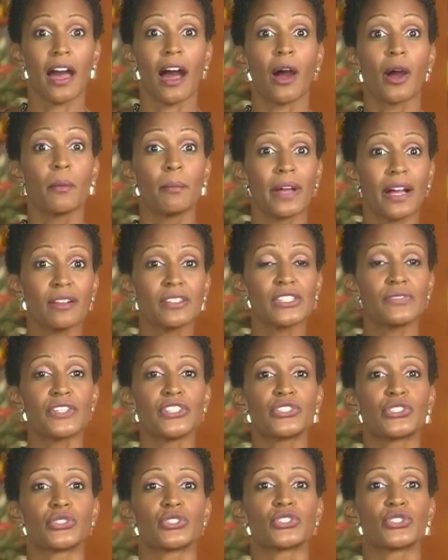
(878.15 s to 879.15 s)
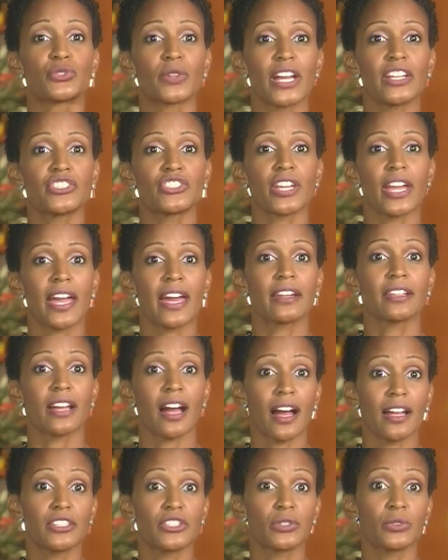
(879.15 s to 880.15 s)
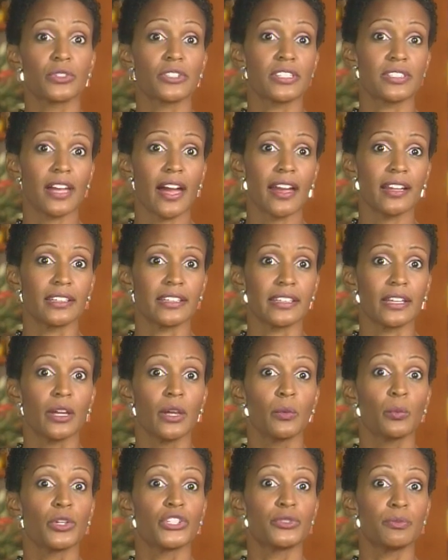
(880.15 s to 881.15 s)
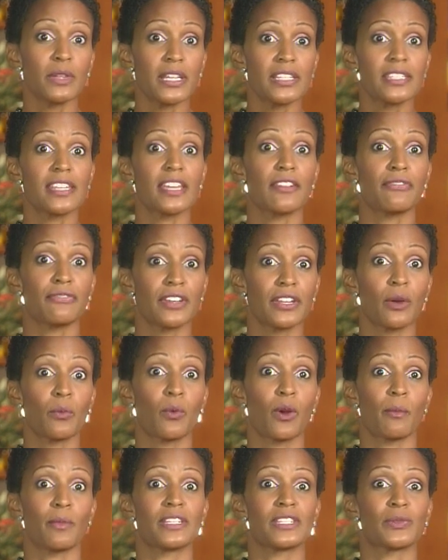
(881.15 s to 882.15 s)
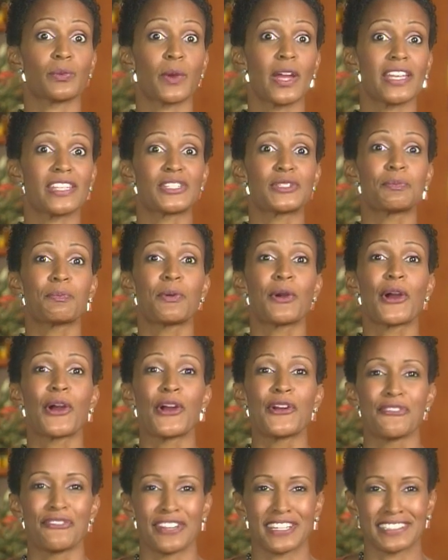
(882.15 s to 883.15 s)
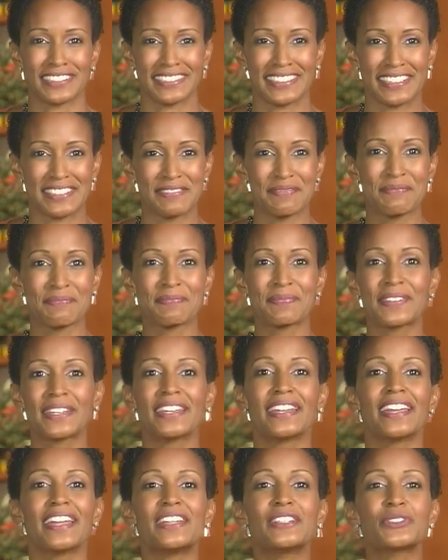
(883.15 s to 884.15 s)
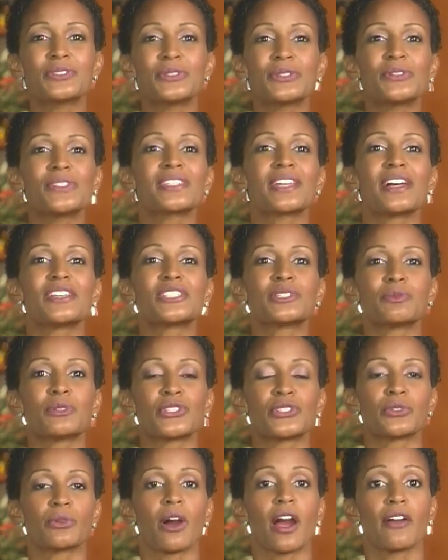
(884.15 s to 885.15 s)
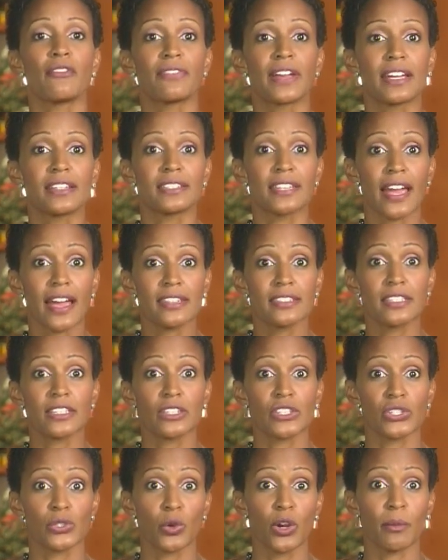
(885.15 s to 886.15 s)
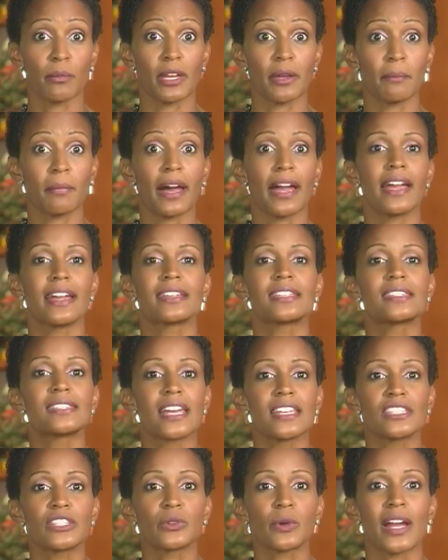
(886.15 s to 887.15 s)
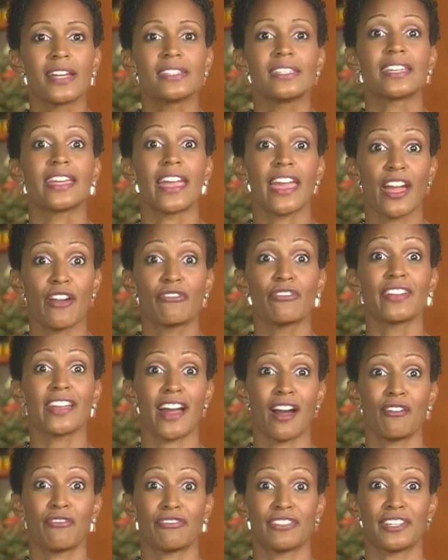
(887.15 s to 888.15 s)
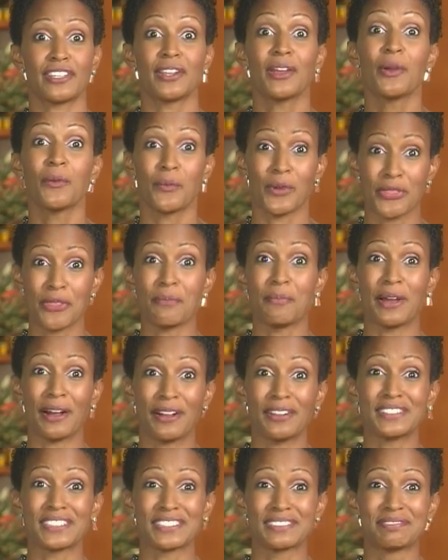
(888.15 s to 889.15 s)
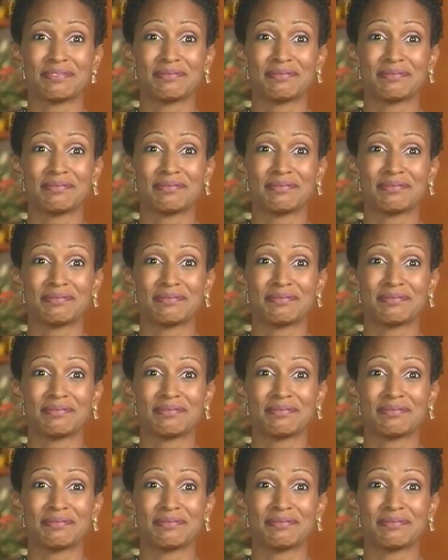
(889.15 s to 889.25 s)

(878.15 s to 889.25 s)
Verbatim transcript: Our belts feature stretch and contoured styling, which means they fit a woman's waist perfectly. Introduce customers to our fantastic assortment by accessorizing every outfit with a belt.